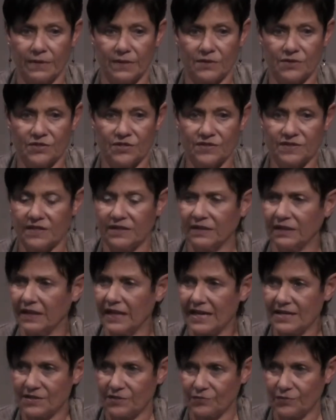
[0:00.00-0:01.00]
Just in the
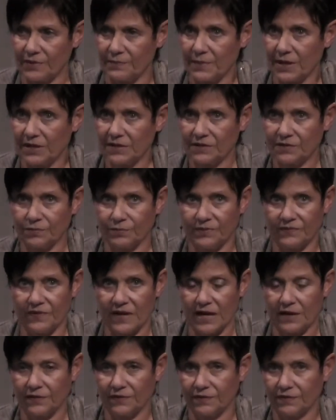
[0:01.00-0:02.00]
last 3 months, we've
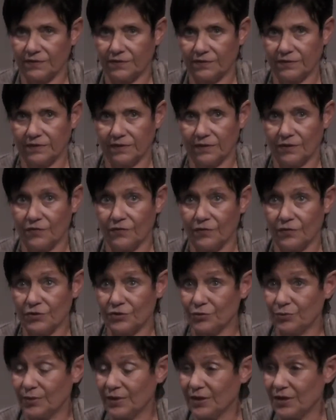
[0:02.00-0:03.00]
housed over
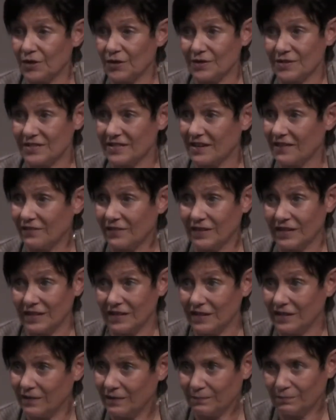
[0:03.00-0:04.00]

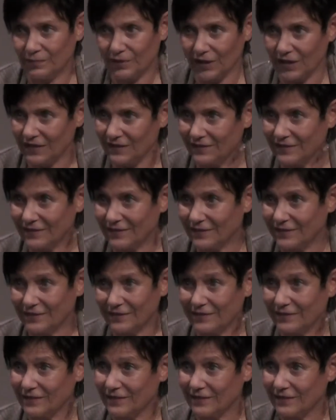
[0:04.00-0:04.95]
270 plus